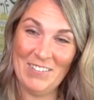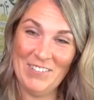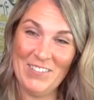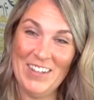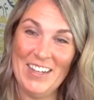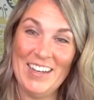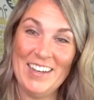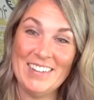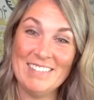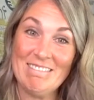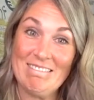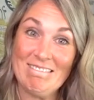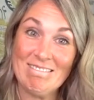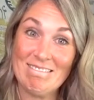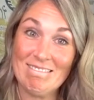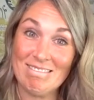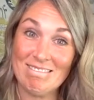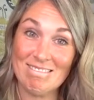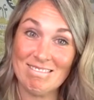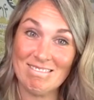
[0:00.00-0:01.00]
Like,
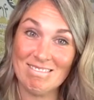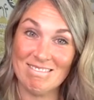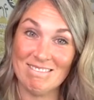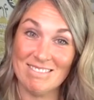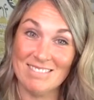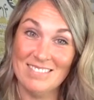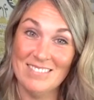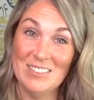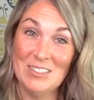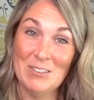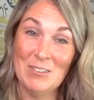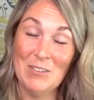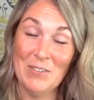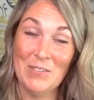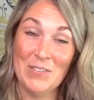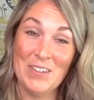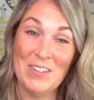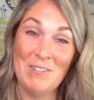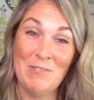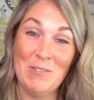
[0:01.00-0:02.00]

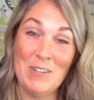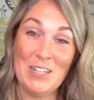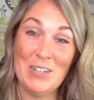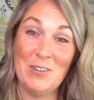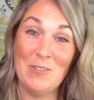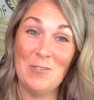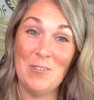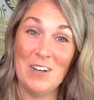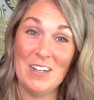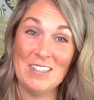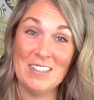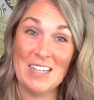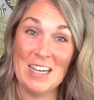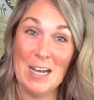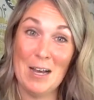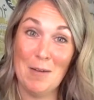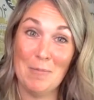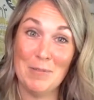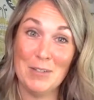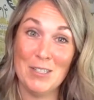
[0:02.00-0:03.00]
we don't want to
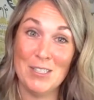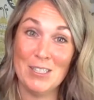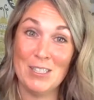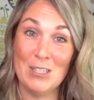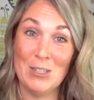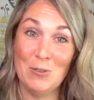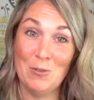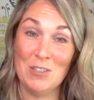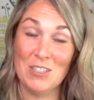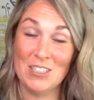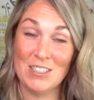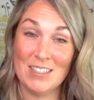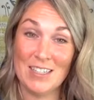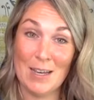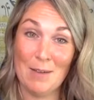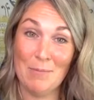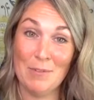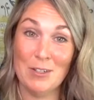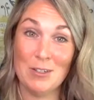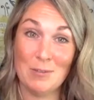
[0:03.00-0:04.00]
happen to you. It just
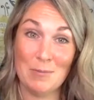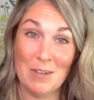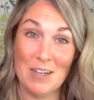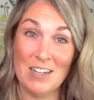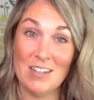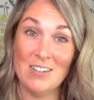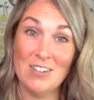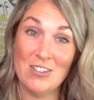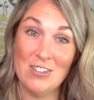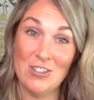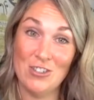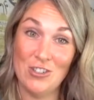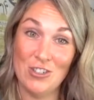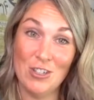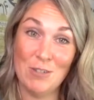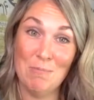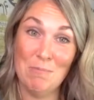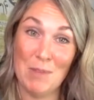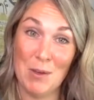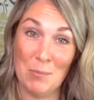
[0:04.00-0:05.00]
happened to my
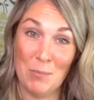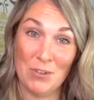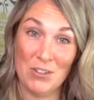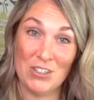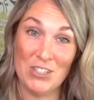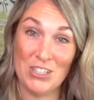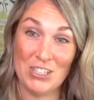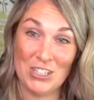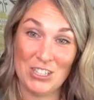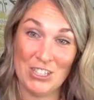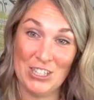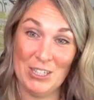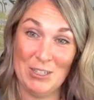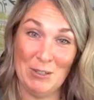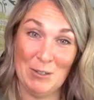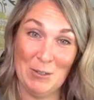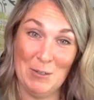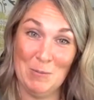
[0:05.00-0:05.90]
gym membership.